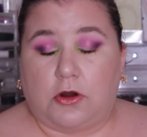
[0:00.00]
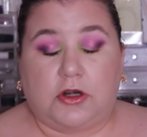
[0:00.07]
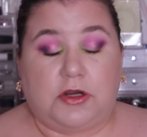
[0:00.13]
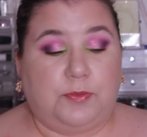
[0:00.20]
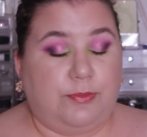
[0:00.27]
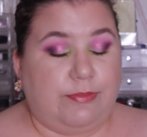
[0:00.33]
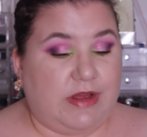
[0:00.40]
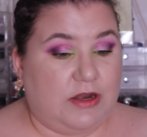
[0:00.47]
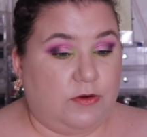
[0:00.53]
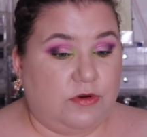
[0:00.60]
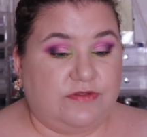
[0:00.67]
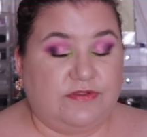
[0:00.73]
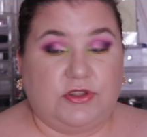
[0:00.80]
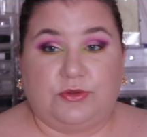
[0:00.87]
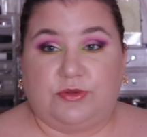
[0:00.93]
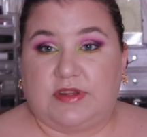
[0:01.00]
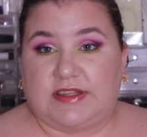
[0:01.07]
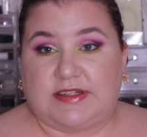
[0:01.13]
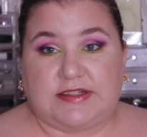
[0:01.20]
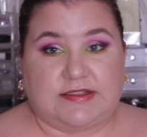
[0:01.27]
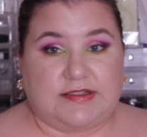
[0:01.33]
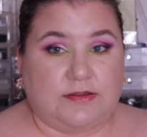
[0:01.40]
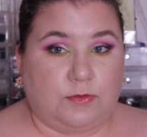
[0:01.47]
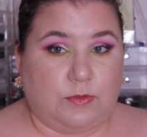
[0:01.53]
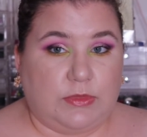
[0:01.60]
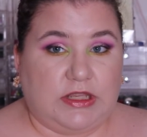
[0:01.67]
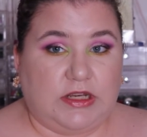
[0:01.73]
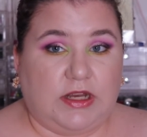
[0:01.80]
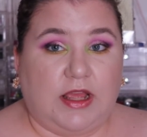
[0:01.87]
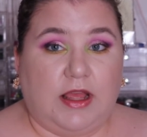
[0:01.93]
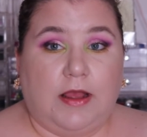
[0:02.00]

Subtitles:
or a bad review, that doesn't mean